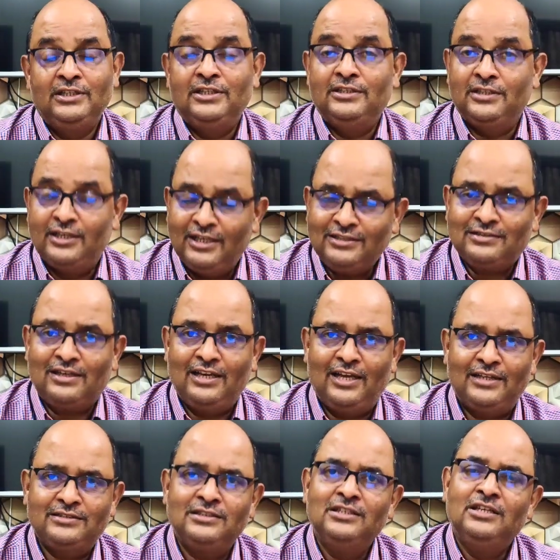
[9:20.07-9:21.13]
In the next
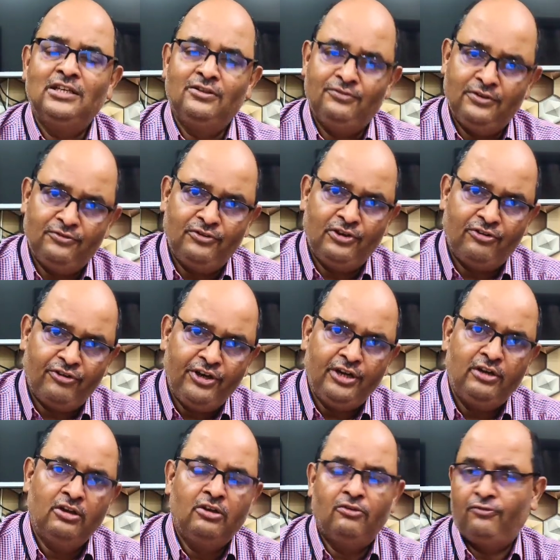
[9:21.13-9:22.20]
class, we will
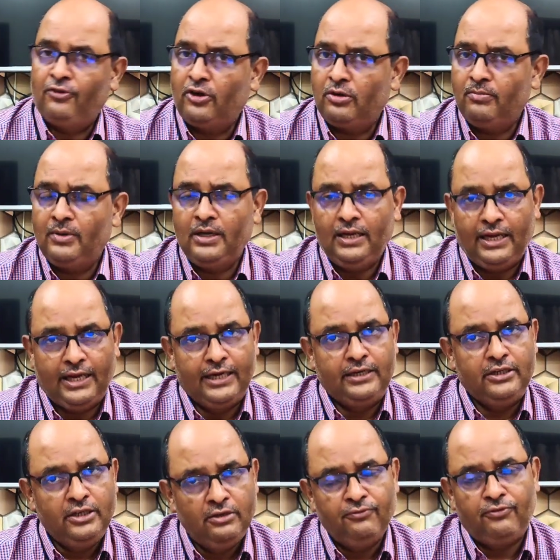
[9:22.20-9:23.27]
read formal
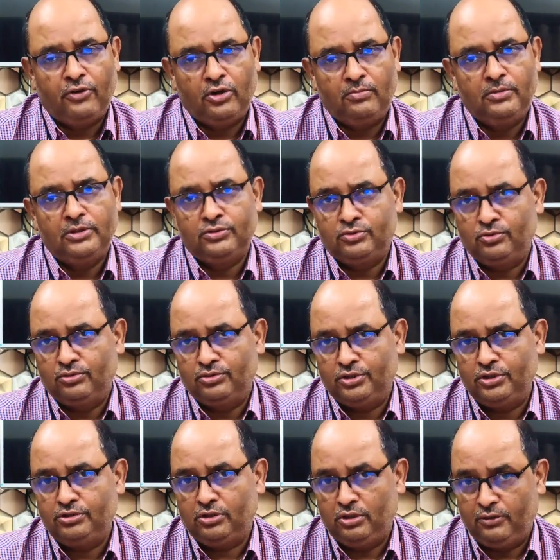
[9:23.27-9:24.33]
and informal
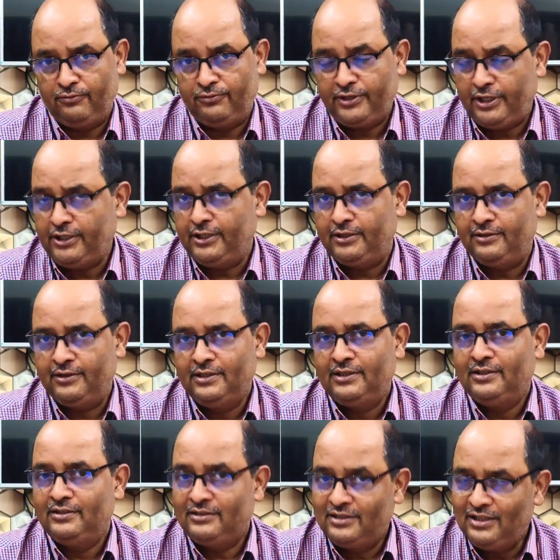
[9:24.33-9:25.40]
sources of credit.
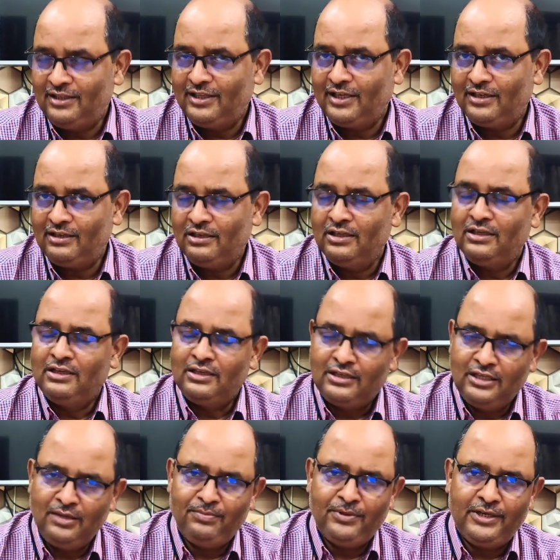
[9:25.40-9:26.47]
Till then,
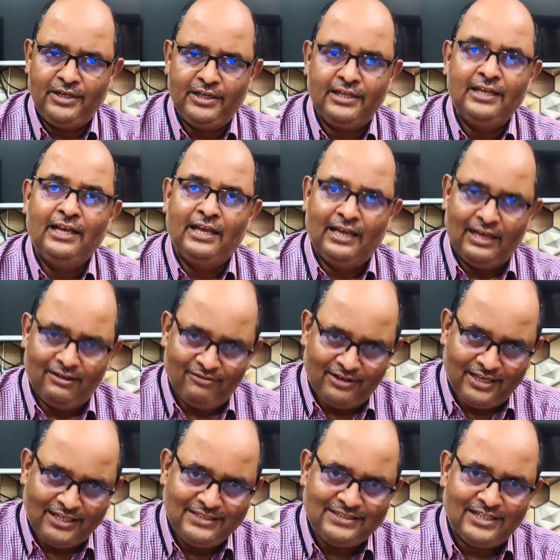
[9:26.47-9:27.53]
keep reading. Have a
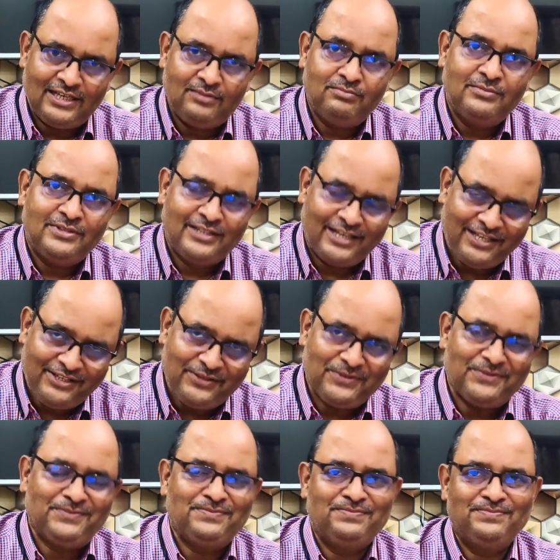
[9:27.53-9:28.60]
nice time. Thank
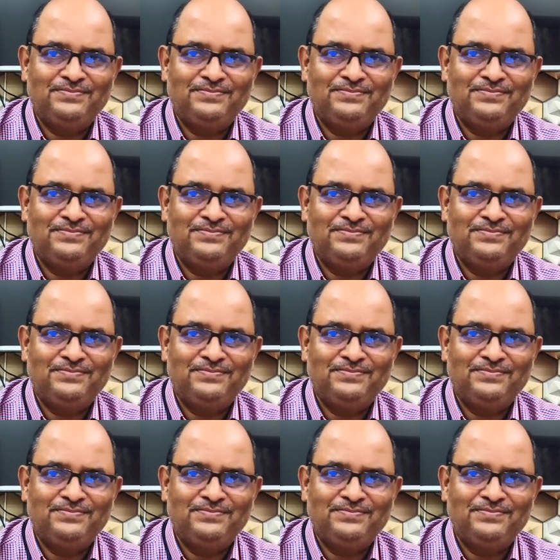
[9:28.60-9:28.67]
you.